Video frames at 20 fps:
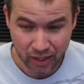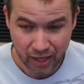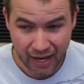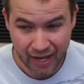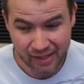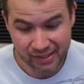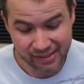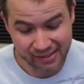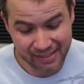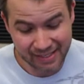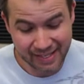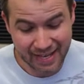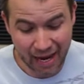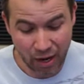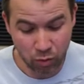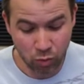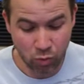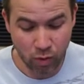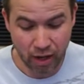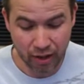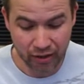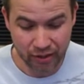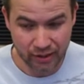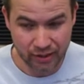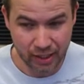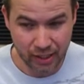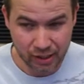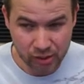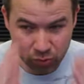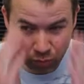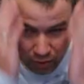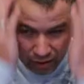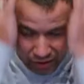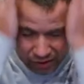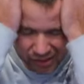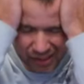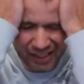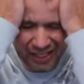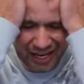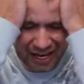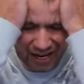and see how well it does. What else did he